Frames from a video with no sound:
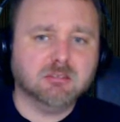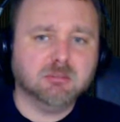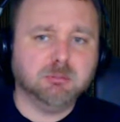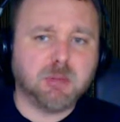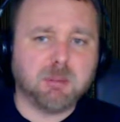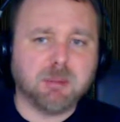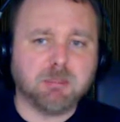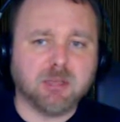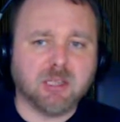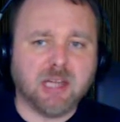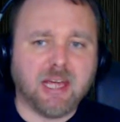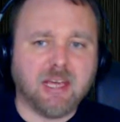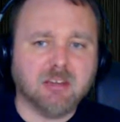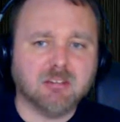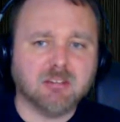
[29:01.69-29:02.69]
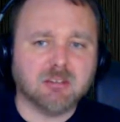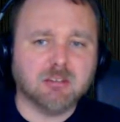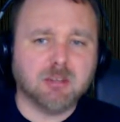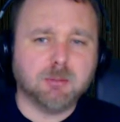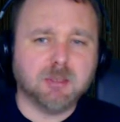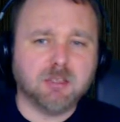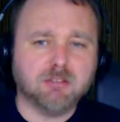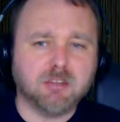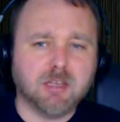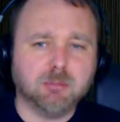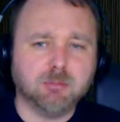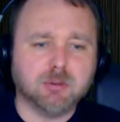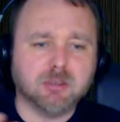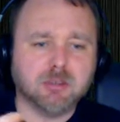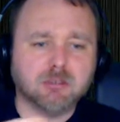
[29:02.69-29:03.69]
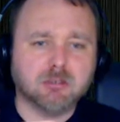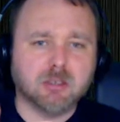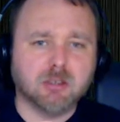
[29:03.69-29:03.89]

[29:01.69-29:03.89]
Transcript: maybe a bit less. November.